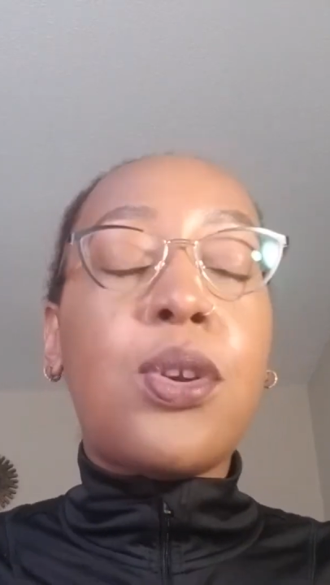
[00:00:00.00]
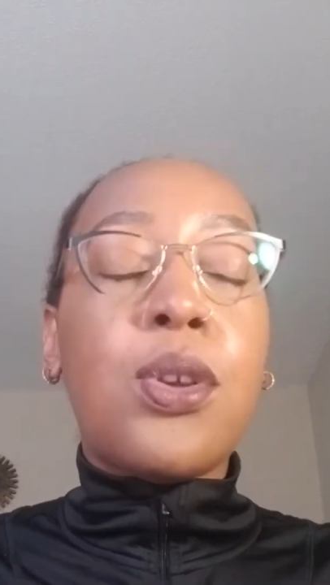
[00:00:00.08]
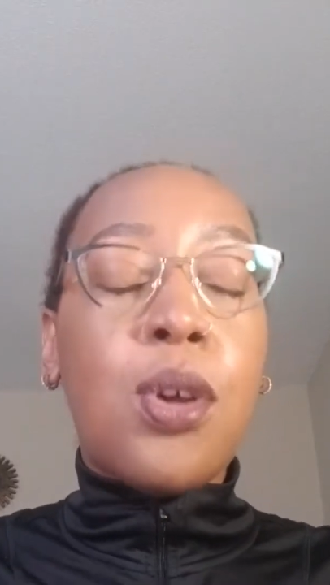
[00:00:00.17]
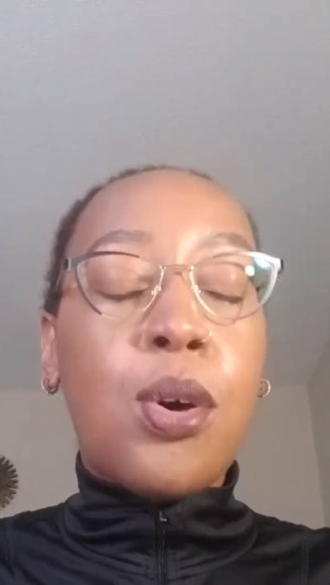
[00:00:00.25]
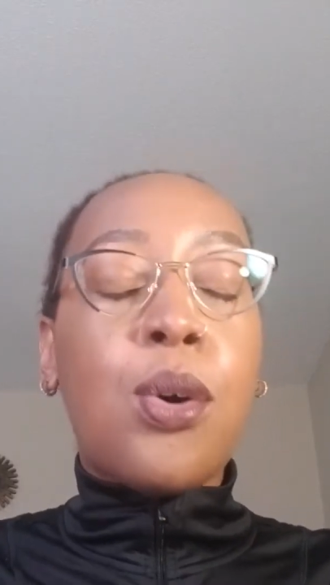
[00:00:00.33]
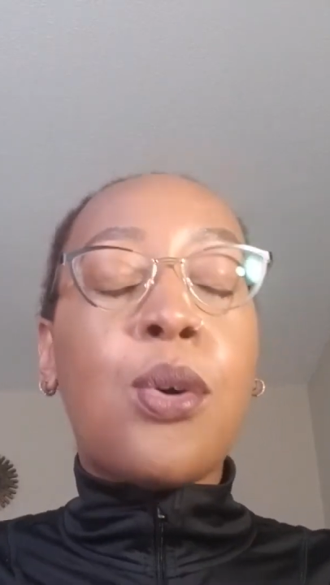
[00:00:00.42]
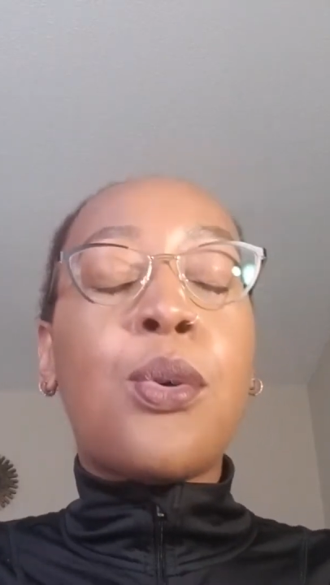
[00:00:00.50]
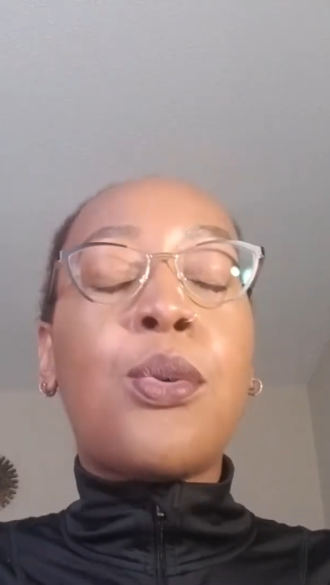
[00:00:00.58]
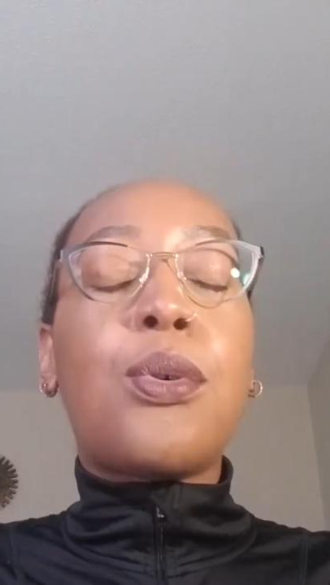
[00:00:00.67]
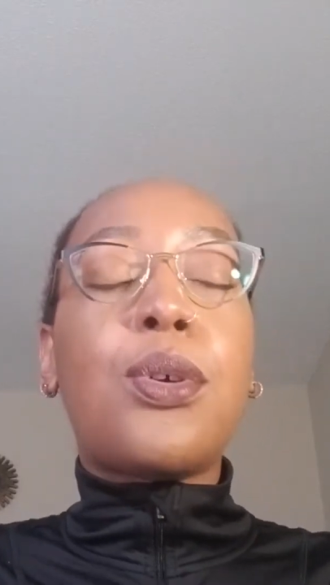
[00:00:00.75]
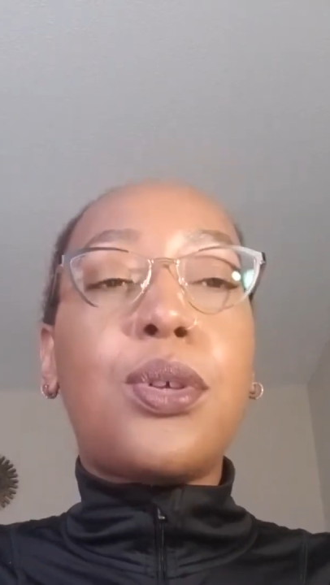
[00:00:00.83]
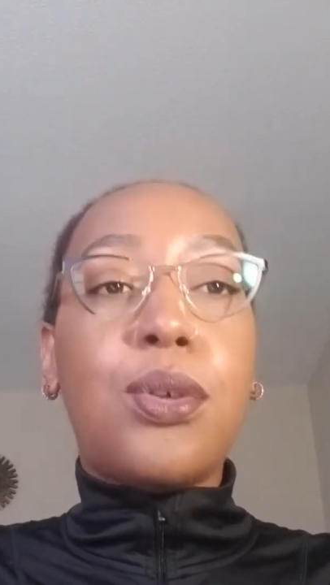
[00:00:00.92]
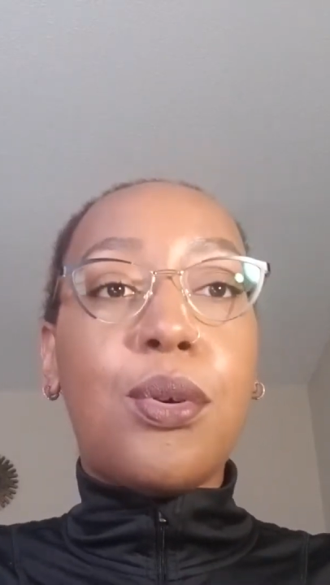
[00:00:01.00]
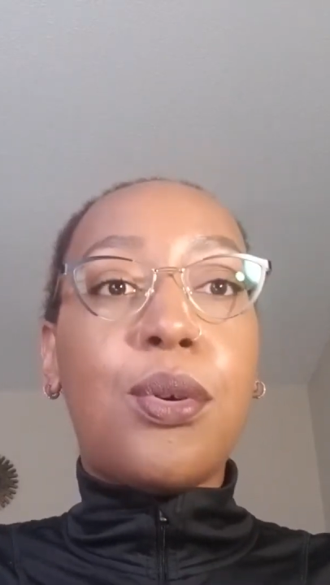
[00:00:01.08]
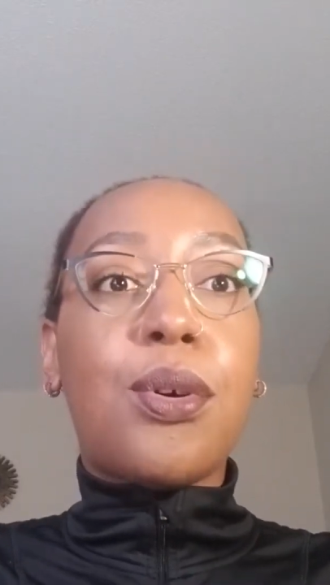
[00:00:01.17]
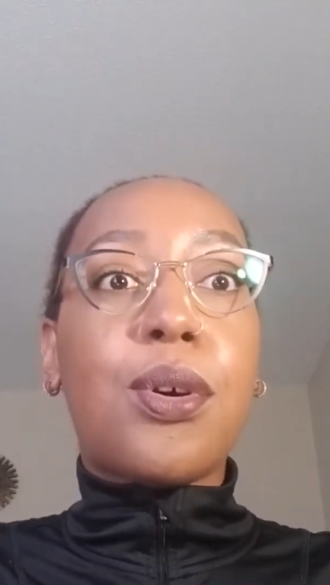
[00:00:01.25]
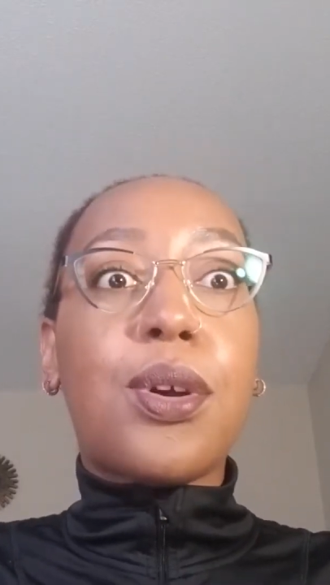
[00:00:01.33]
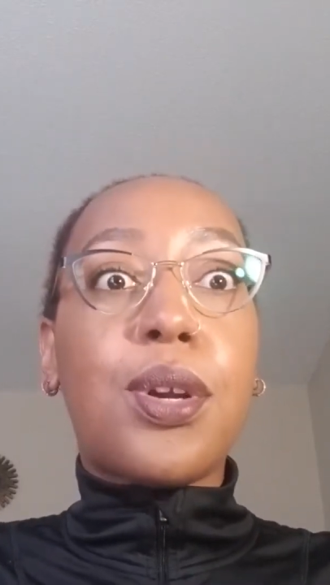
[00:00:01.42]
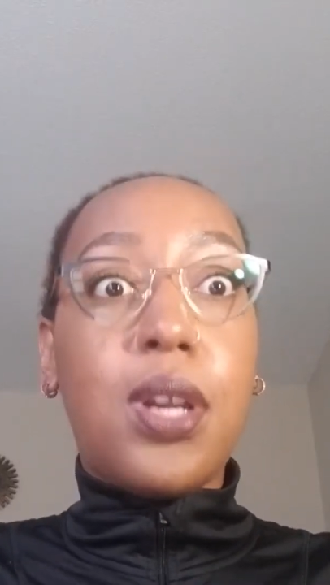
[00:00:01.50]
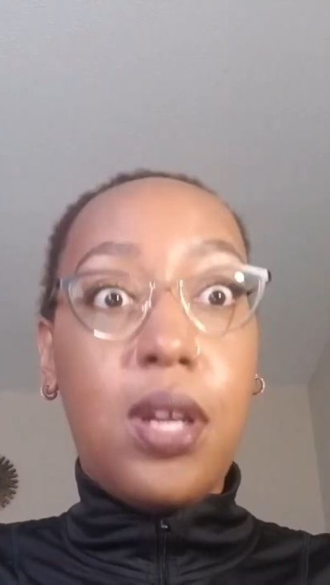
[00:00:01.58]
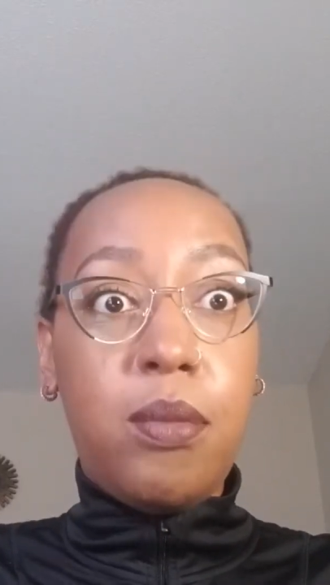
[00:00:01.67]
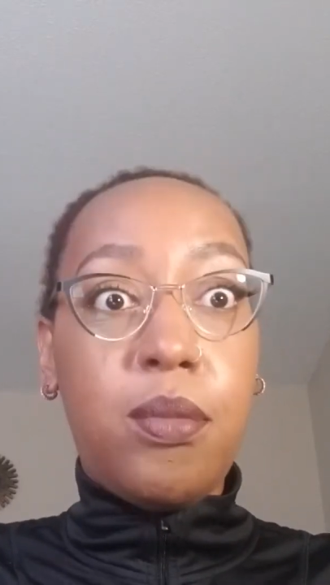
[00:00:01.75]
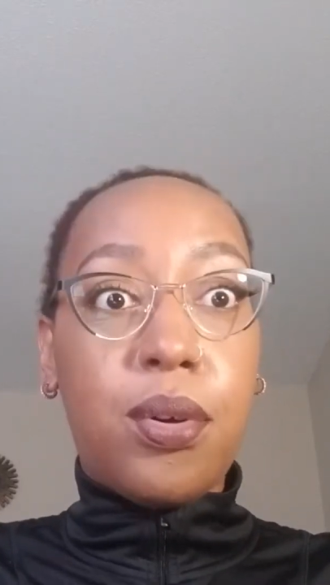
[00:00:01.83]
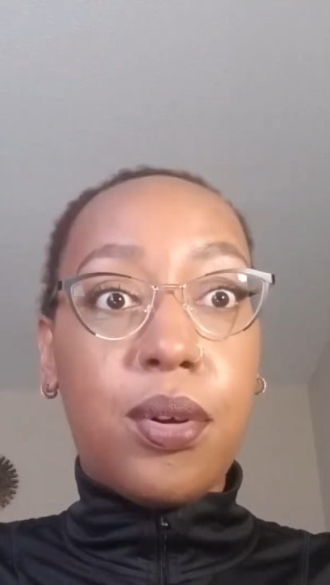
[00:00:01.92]
Know your
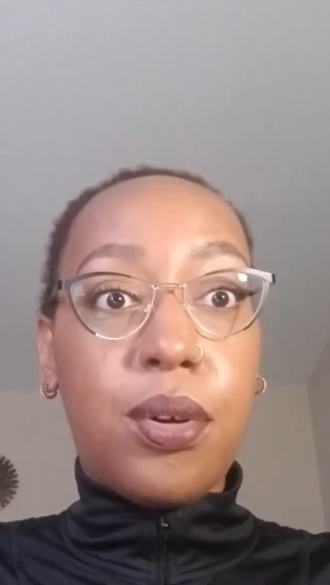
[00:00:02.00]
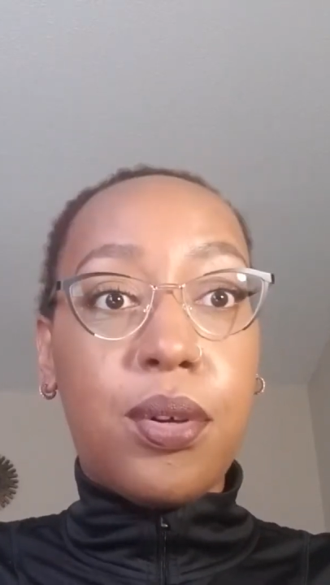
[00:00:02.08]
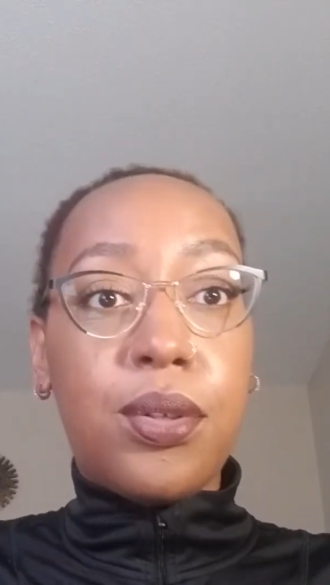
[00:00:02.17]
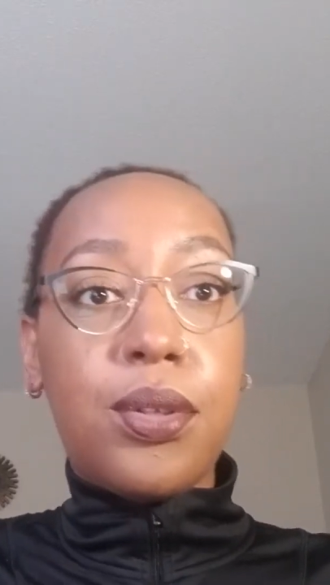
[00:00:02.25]
numbers.